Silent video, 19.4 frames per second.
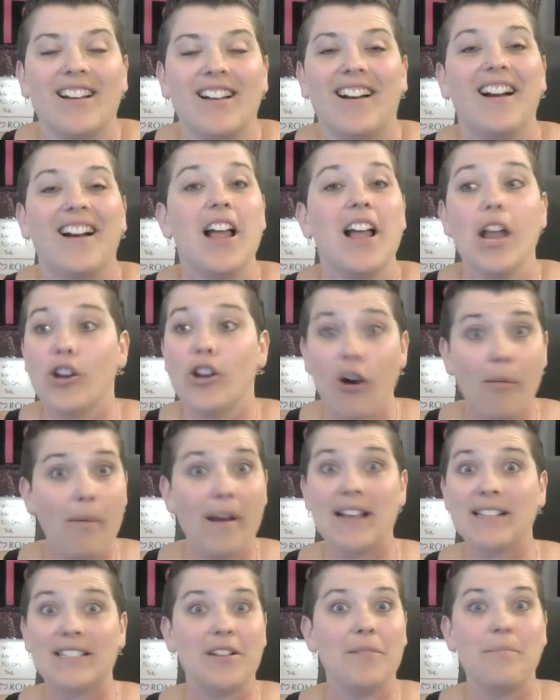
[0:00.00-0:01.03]

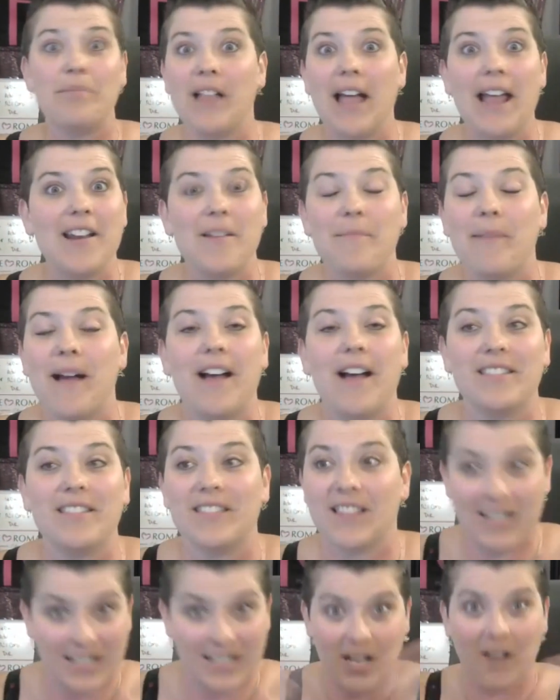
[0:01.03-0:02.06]
nobody's complained about
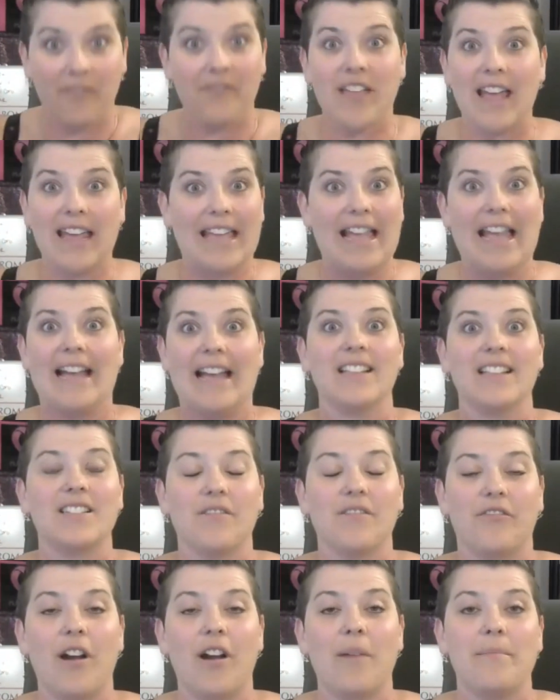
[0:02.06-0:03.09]
the stuff they get
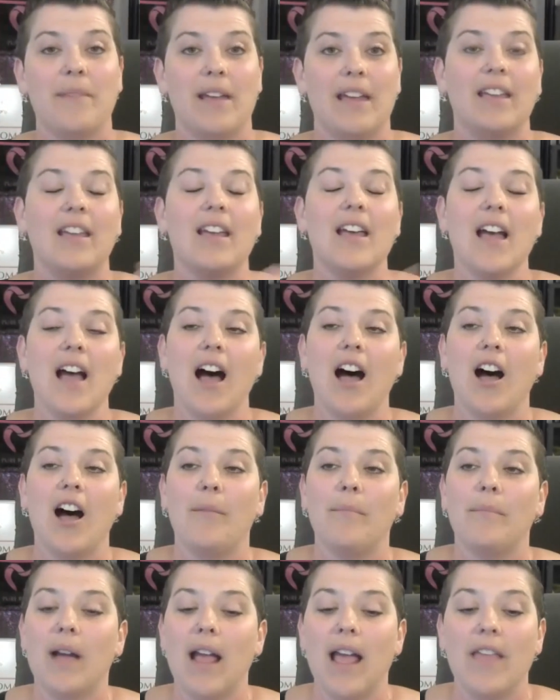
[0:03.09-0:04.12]
from me.
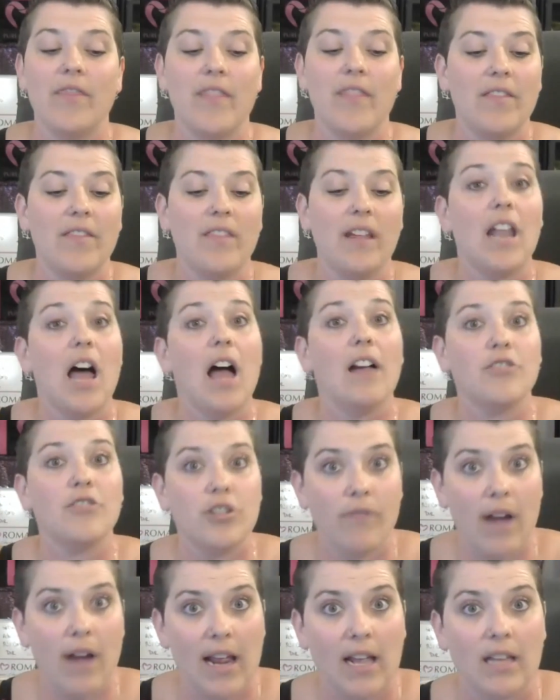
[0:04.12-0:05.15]
Um, and then the
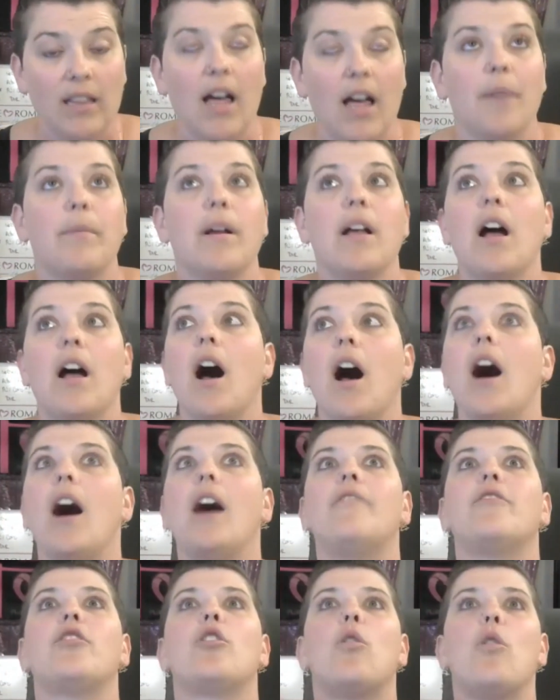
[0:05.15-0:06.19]
Lingerie Club.
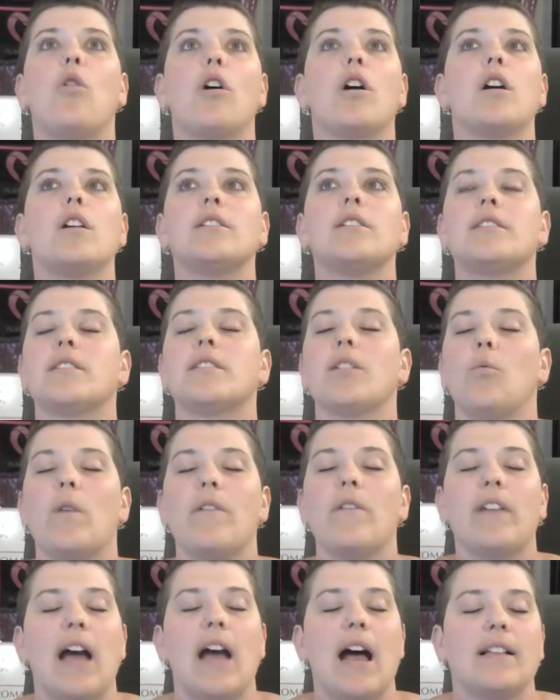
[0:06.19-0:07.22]
Of course,
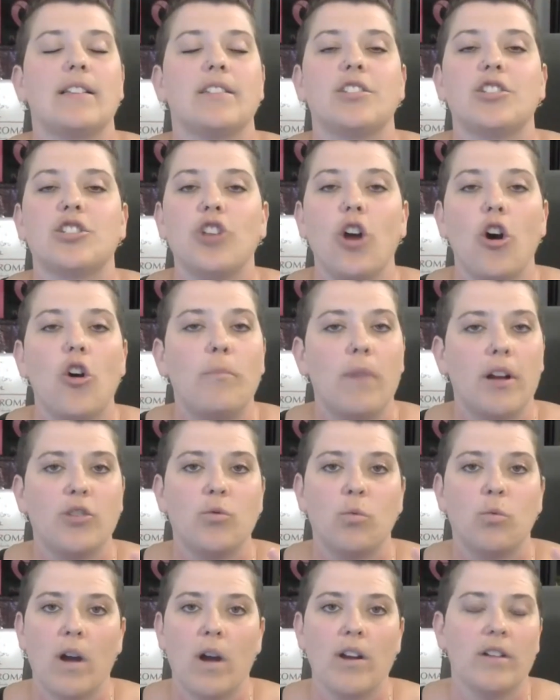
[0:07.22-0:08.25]
we've got so
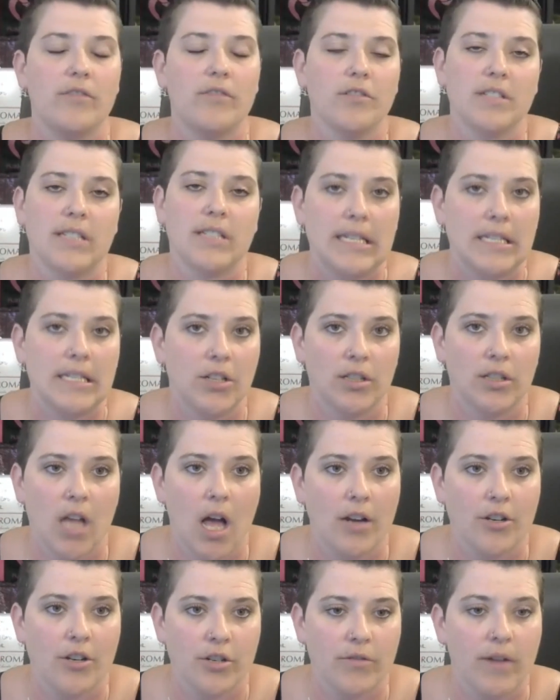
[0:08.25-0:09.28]
much wonderful seasonal
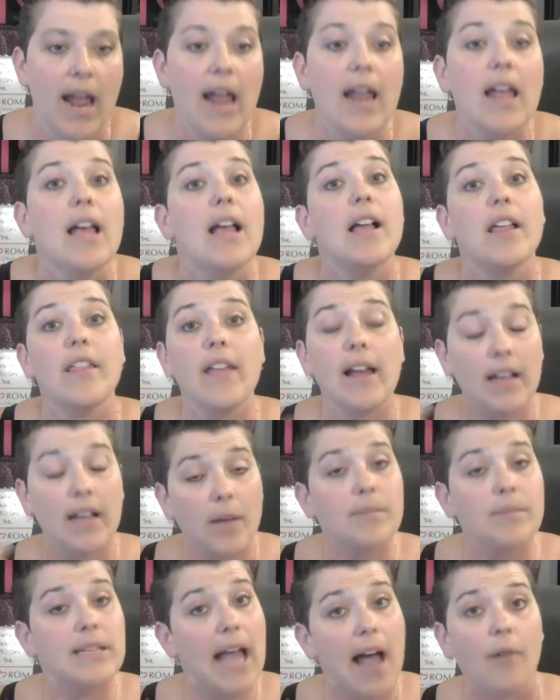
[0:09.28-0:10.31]
lingerie that
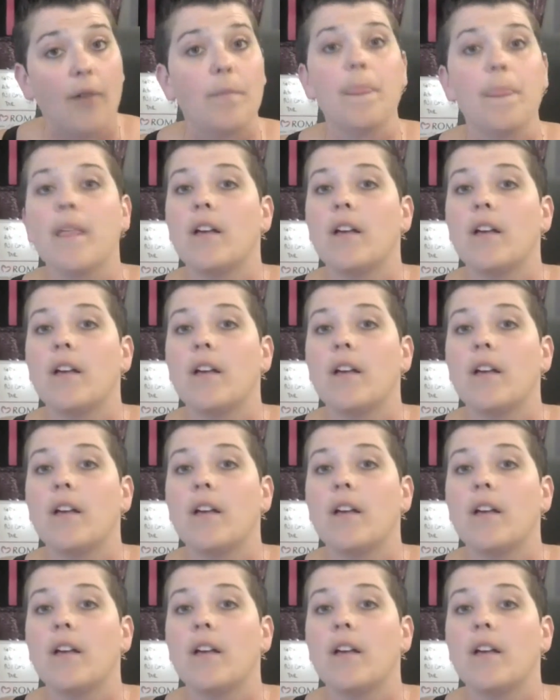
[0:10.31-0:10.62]
comes out